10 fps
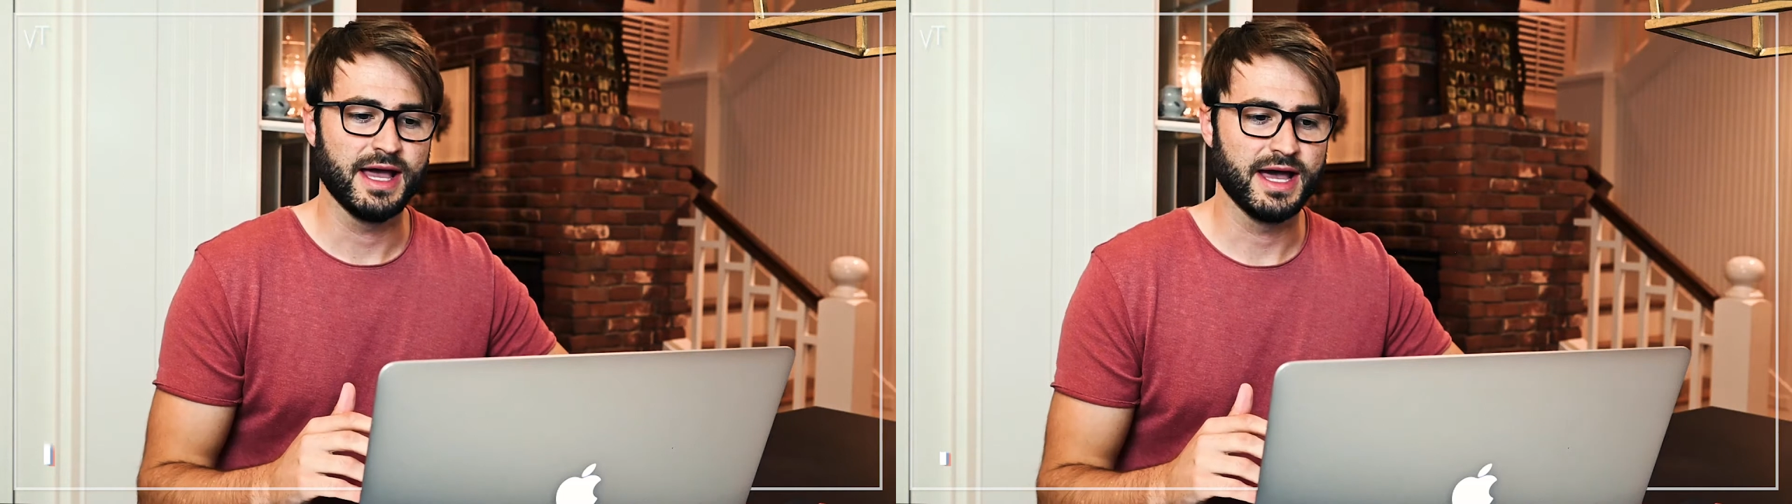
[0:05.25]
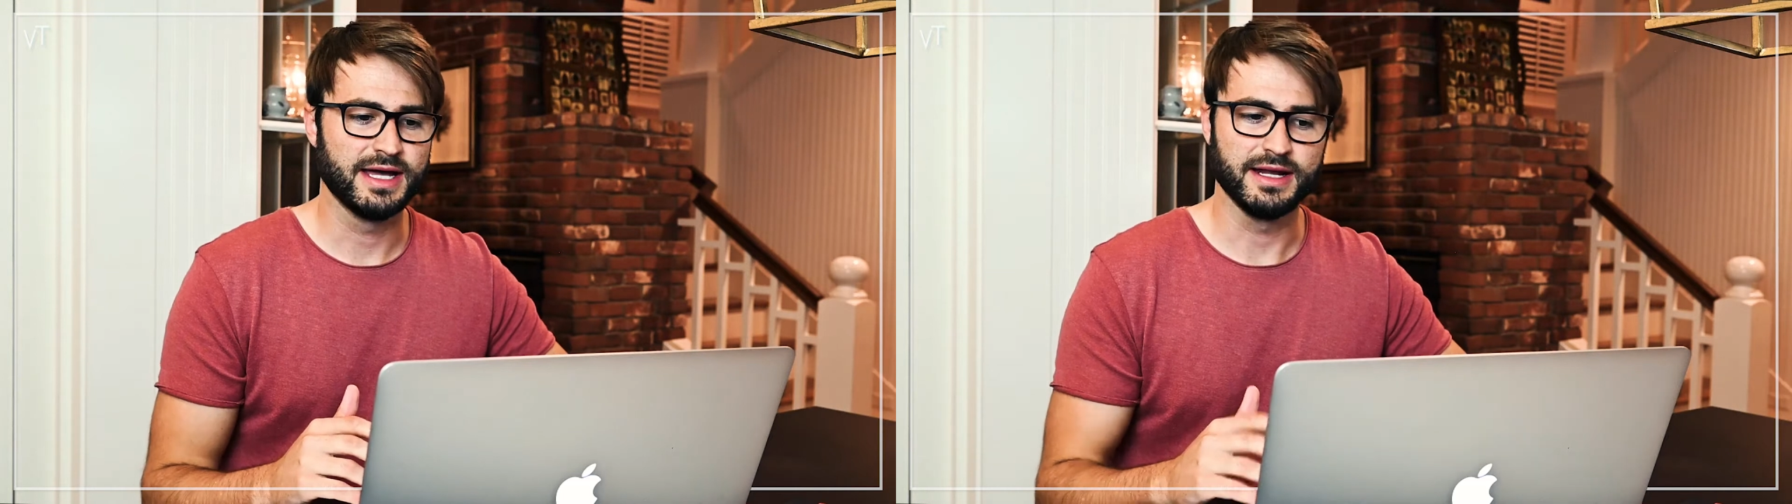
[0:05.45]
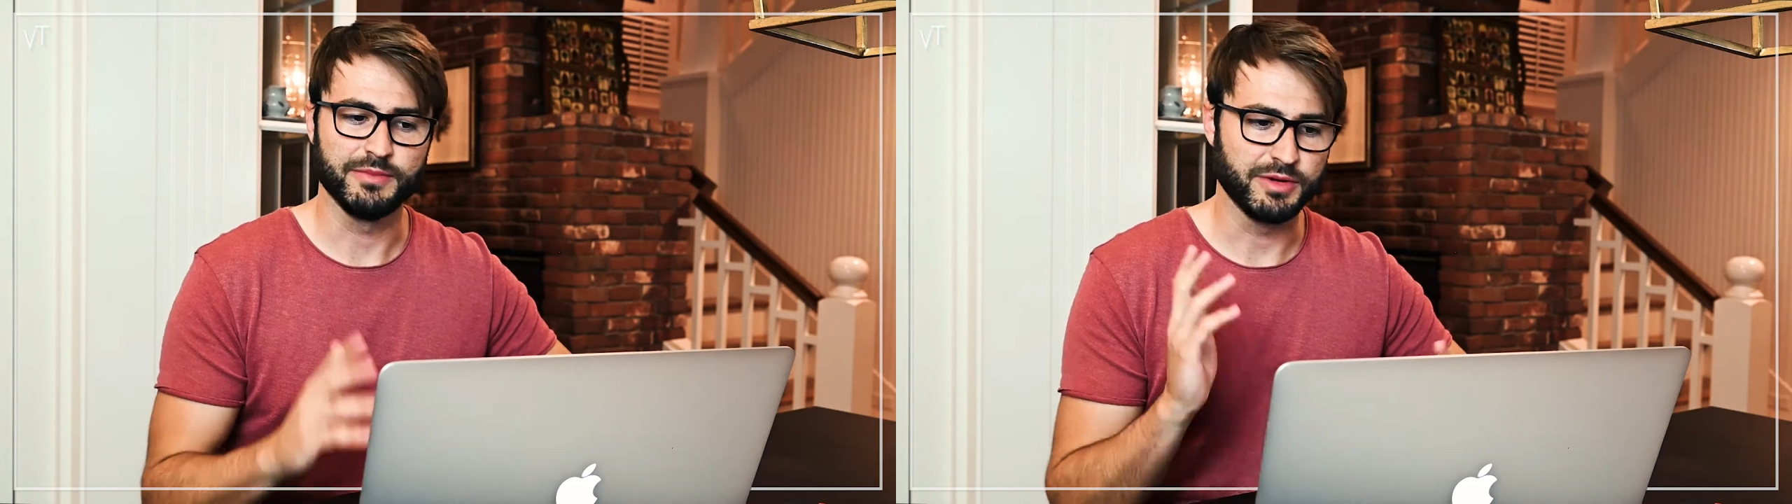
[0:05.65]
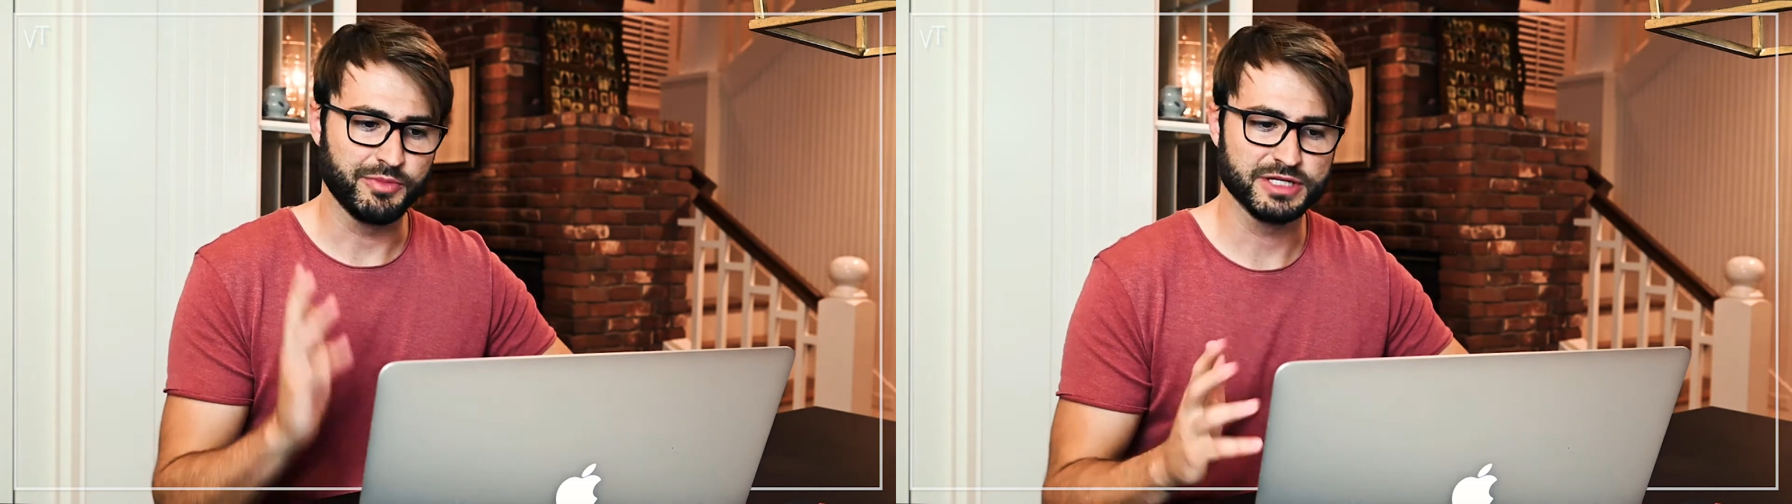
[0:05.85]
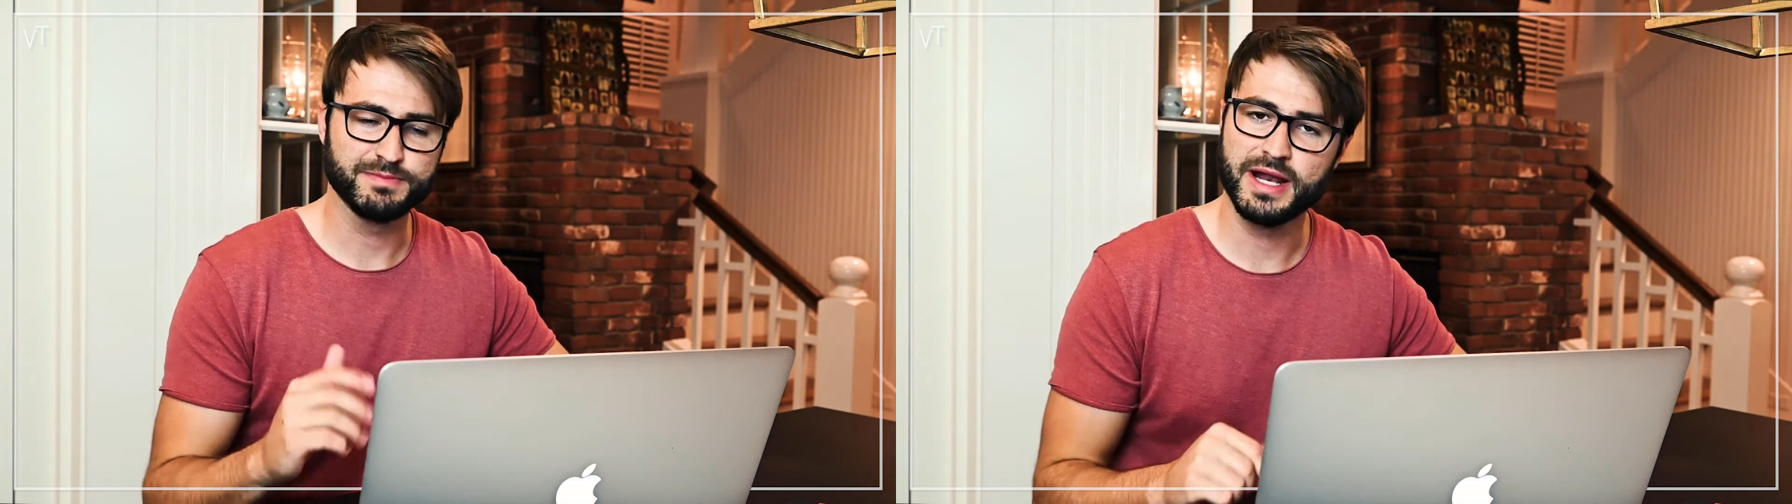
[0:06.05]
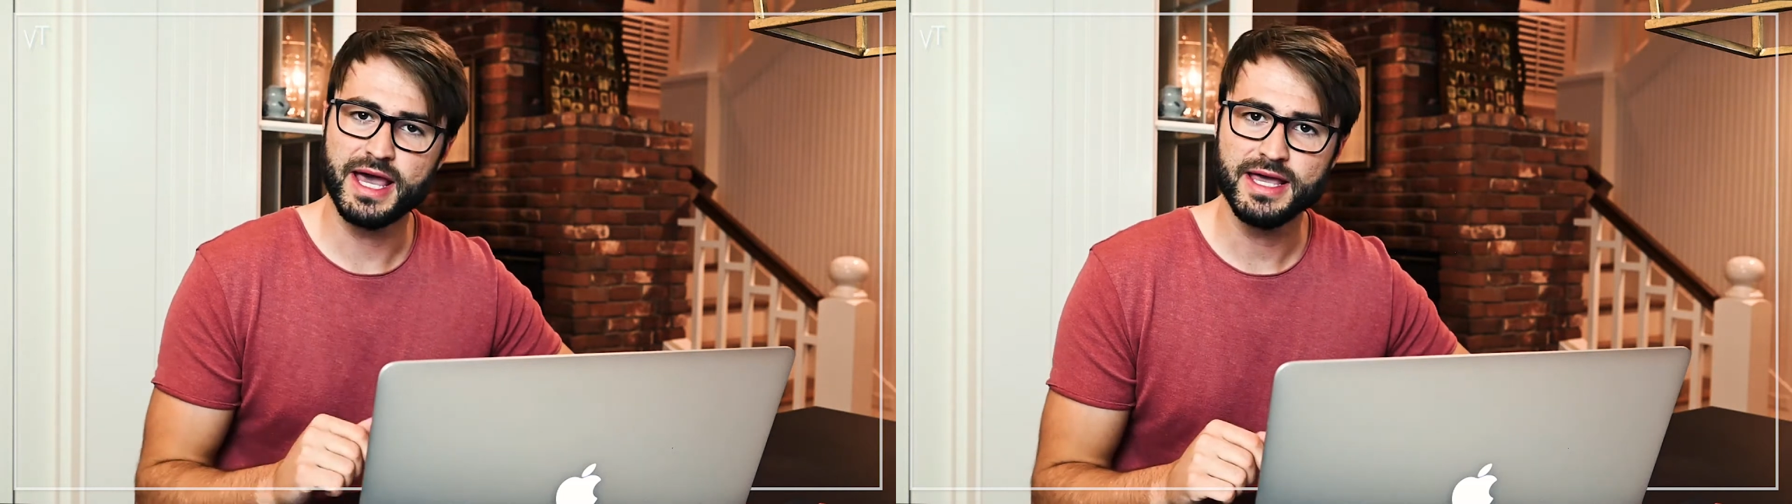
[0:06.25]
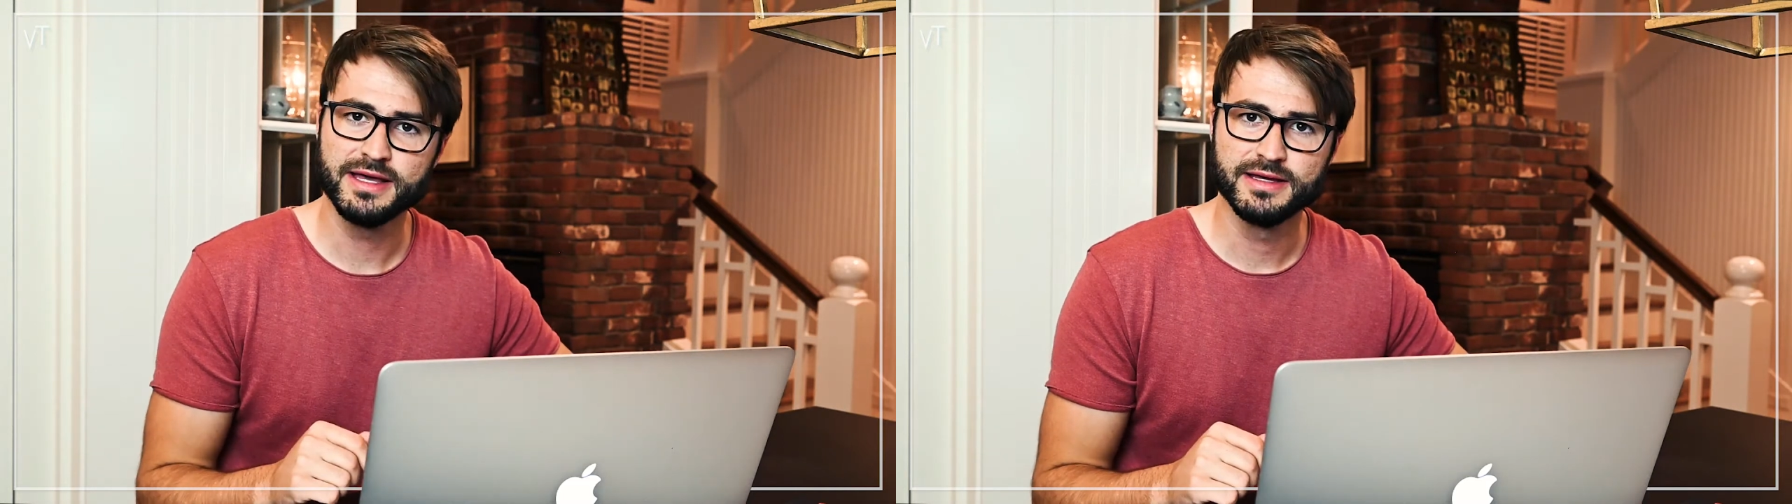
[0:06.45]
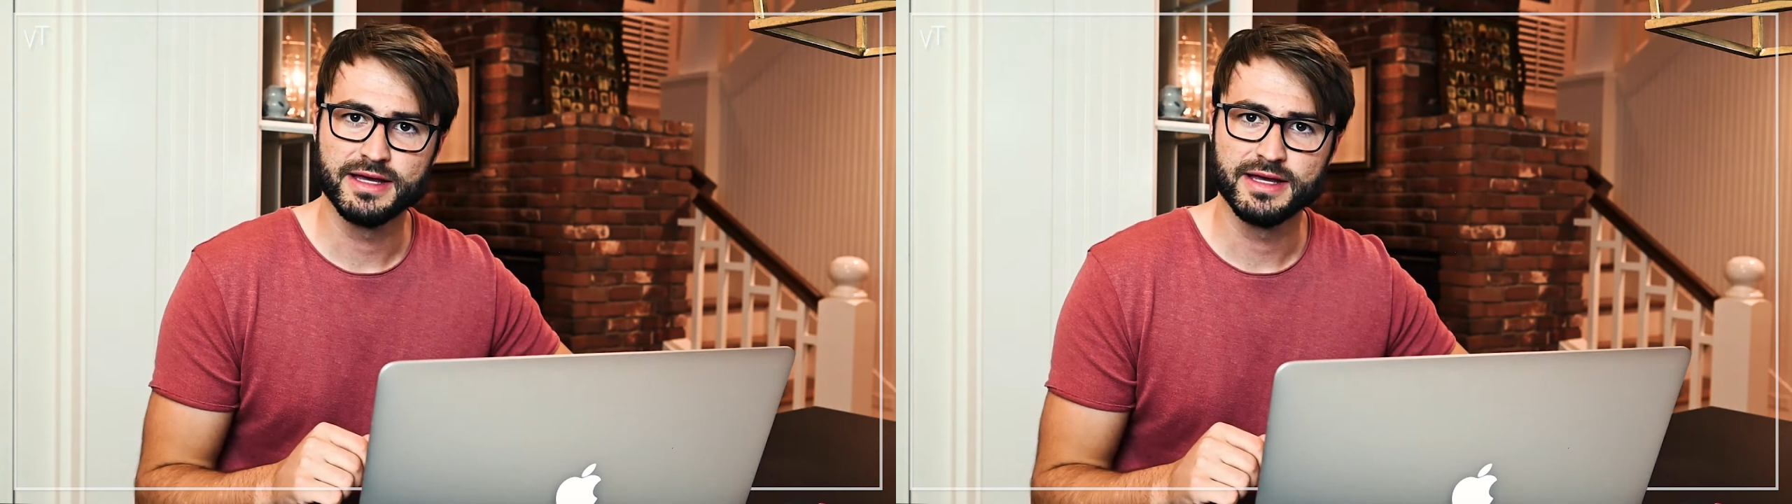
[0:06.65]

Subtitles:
and I'm going to press play